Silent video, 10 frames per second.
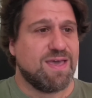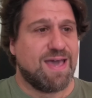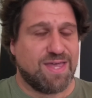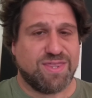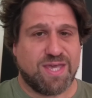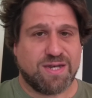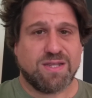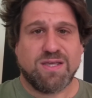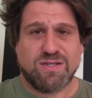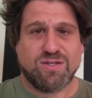and
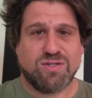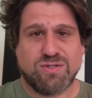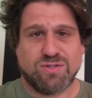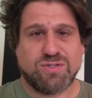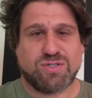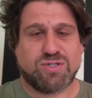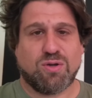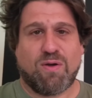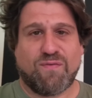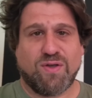then
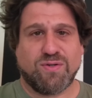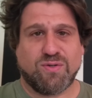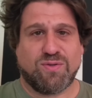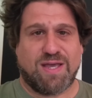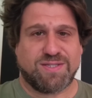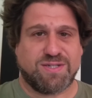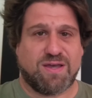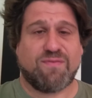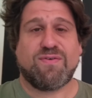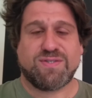Joe offloaded all that stuff.